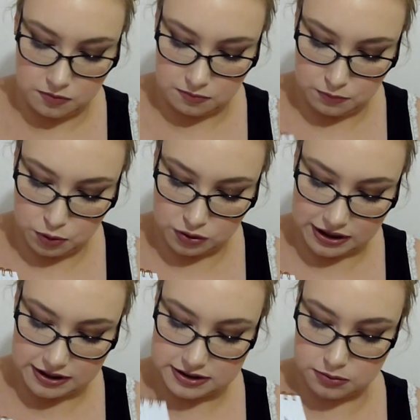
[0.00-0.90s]

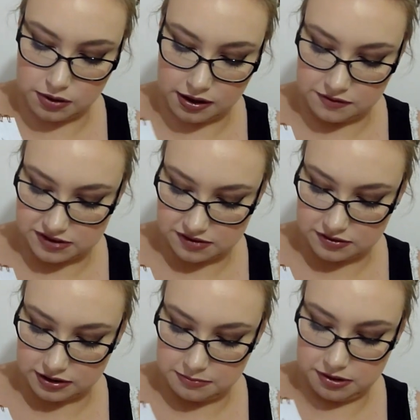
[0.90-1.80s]
Moonlight is the one I've
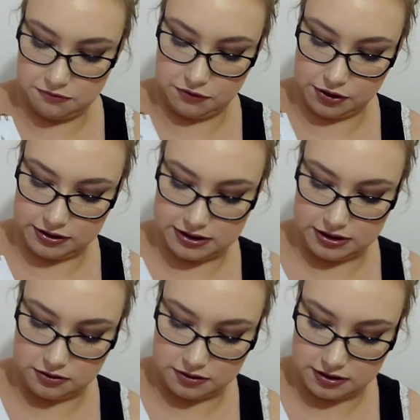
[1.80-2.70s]
definitely been
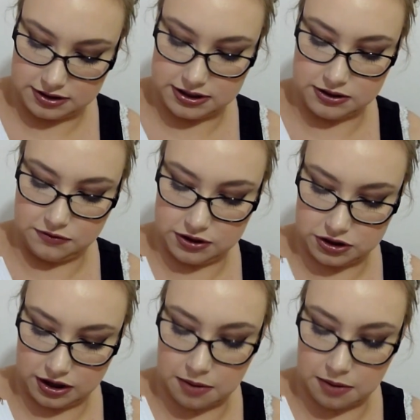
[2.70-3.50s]
focusing on since finishing